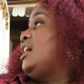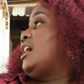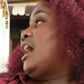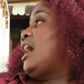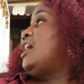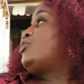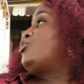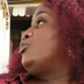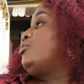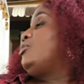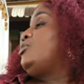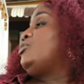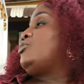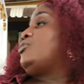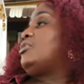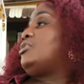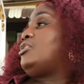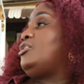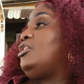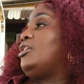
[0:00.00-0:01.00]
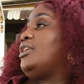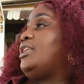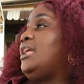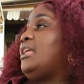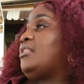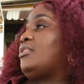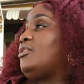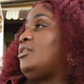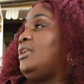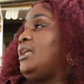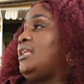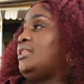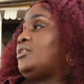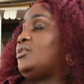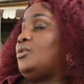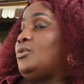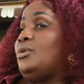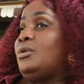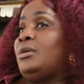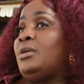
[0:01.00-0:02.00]
Actually, used to sit down in a
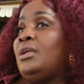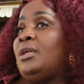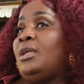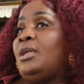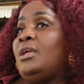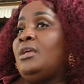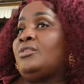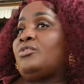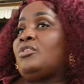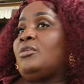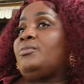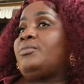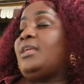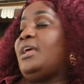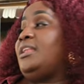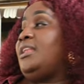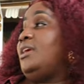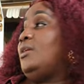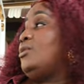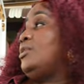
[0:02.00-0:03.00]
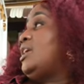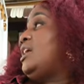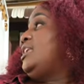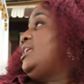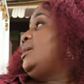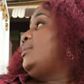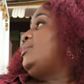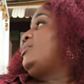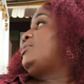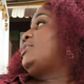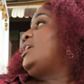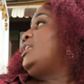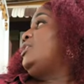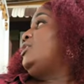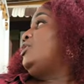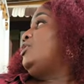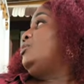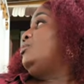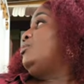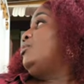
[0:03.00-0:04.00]
sonato. Sometimes I go down there and sell
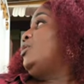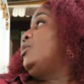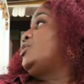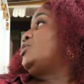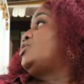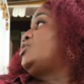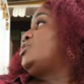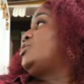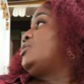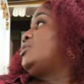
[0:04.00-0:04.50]
nothing much.